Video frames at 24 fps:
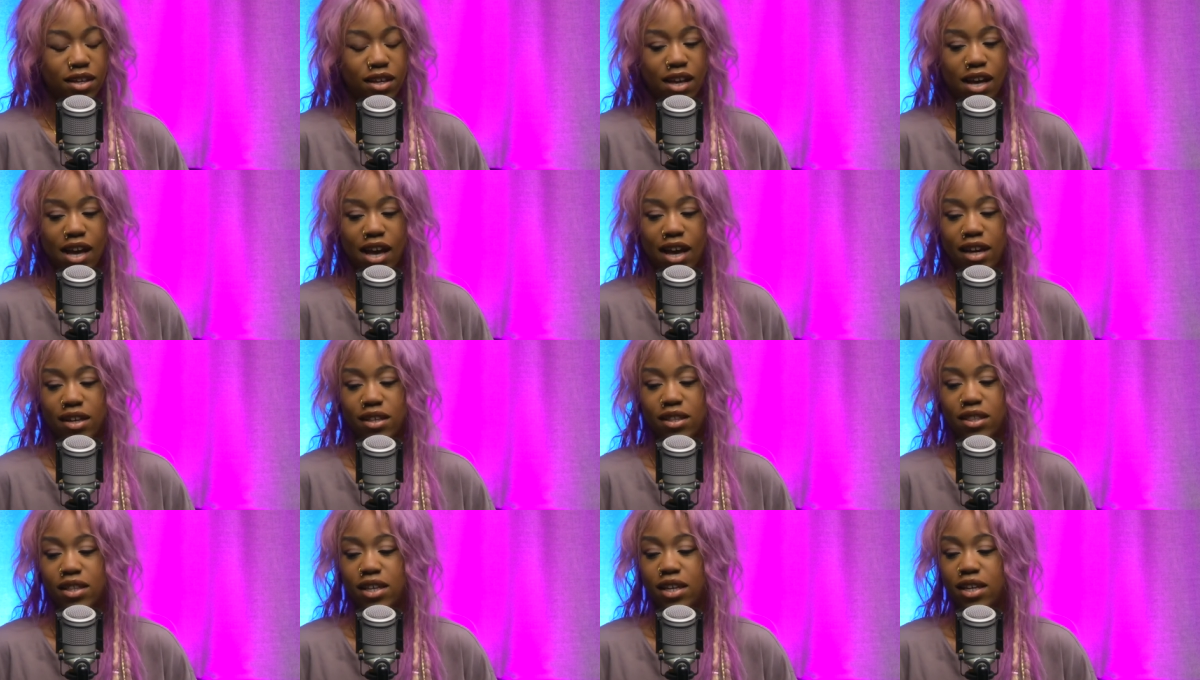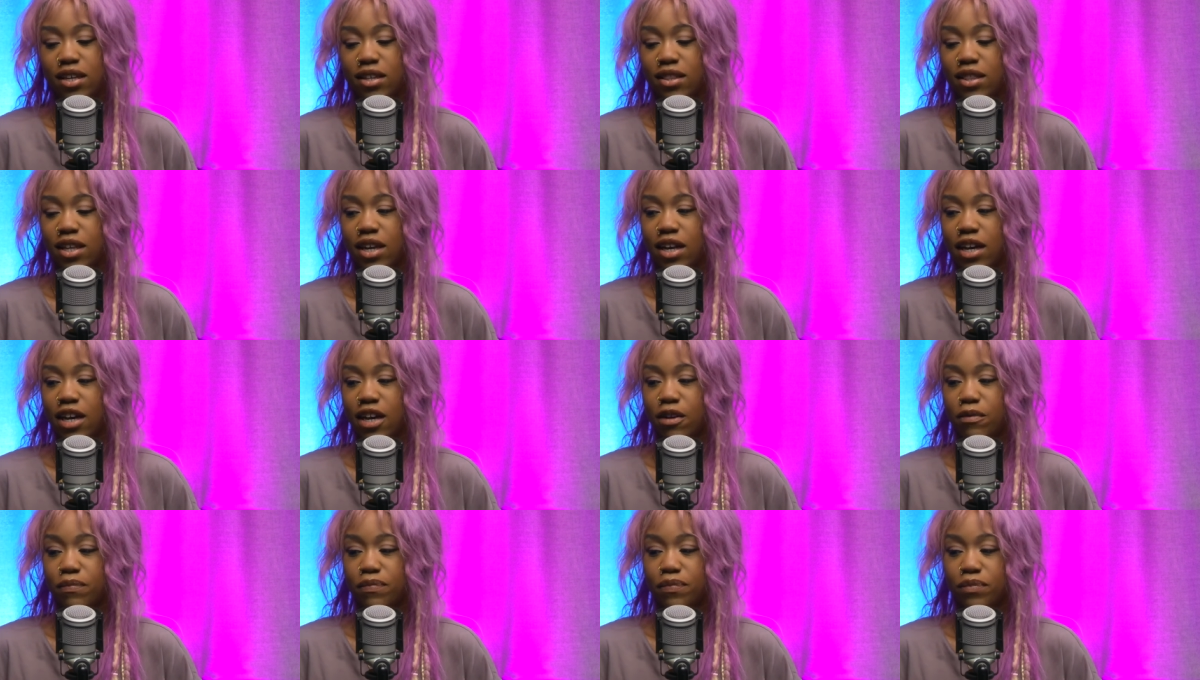
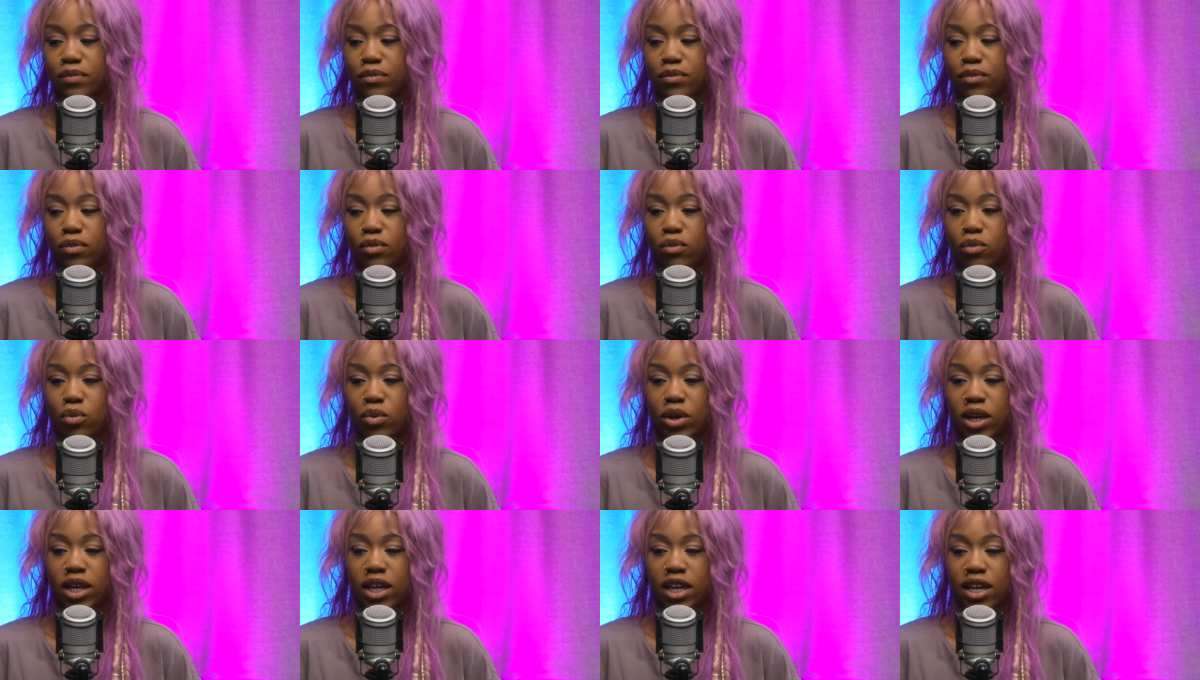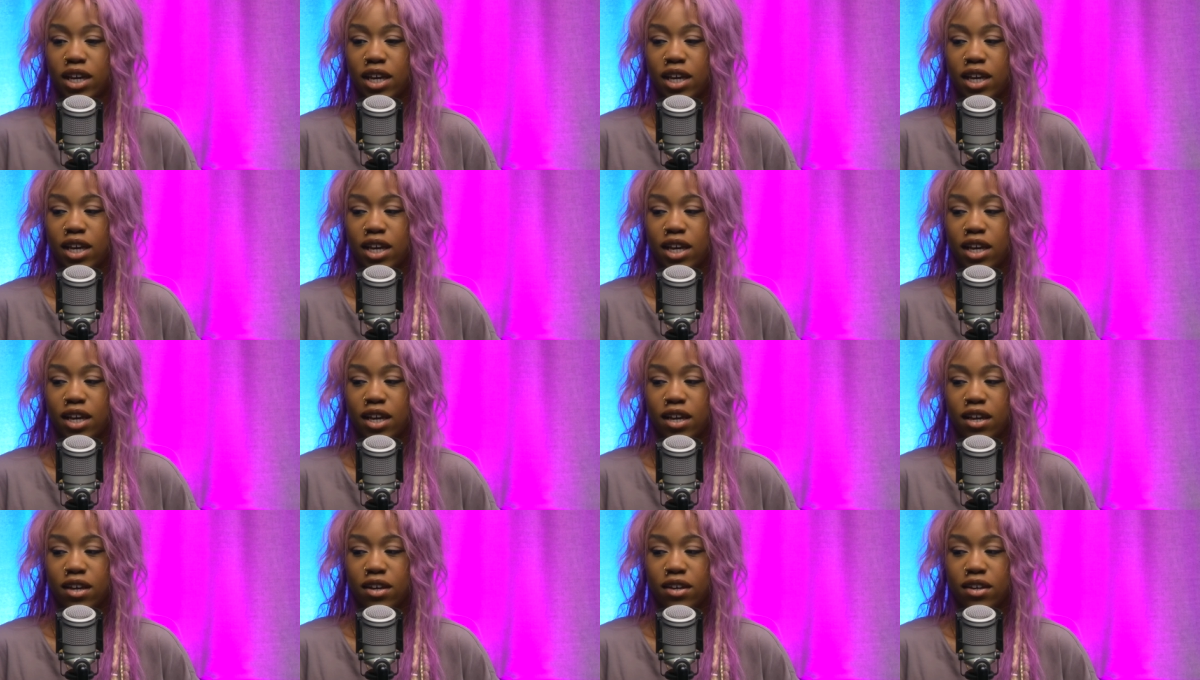that
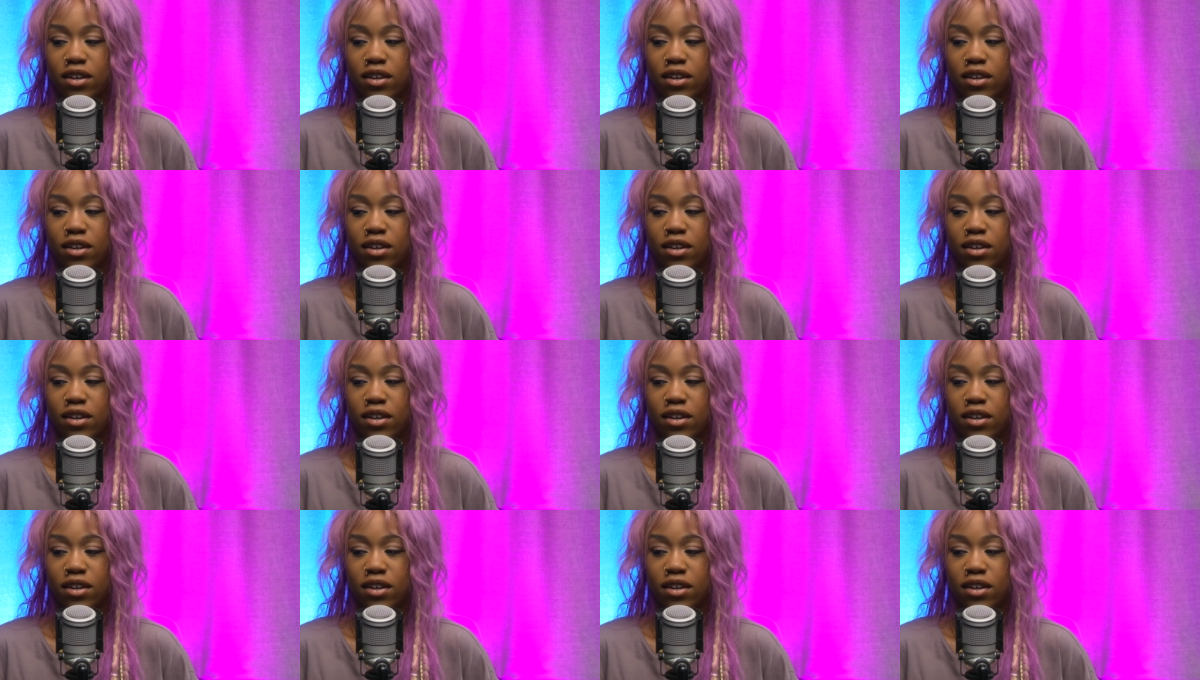we